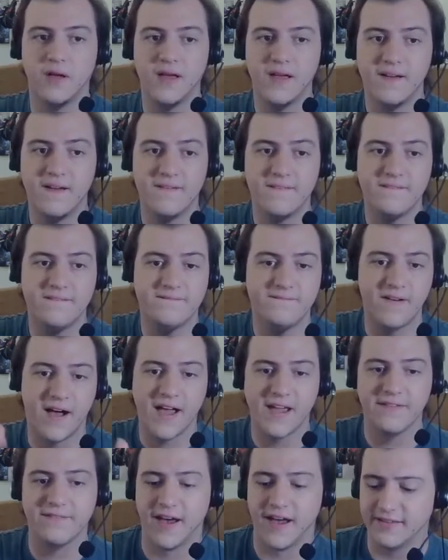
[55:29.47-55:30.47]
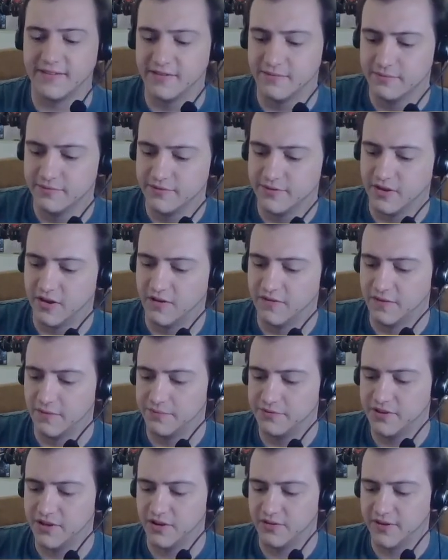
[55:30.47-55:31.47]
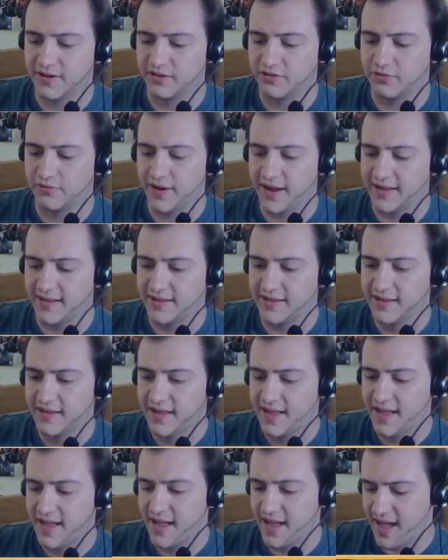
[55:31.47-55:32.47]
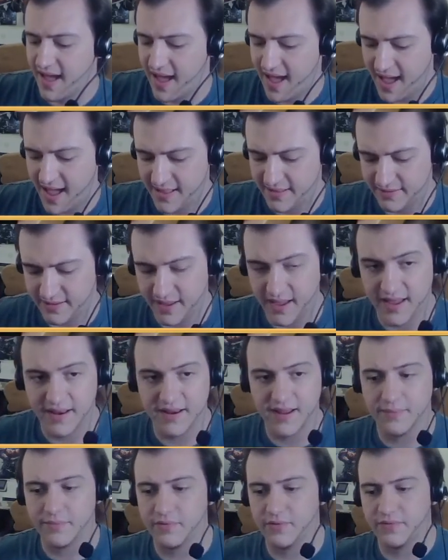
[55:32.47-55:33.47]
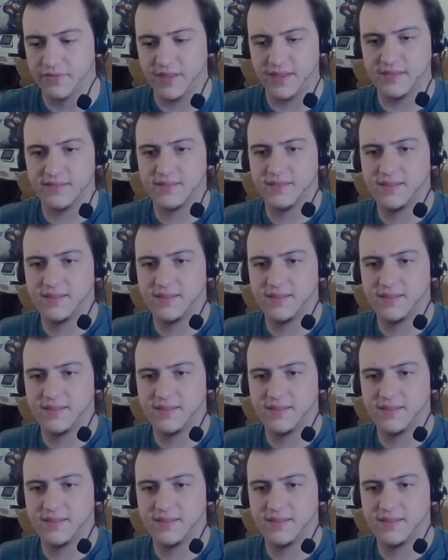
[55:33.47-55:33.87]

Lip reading: 5 items of obscuring terrain, and a number of these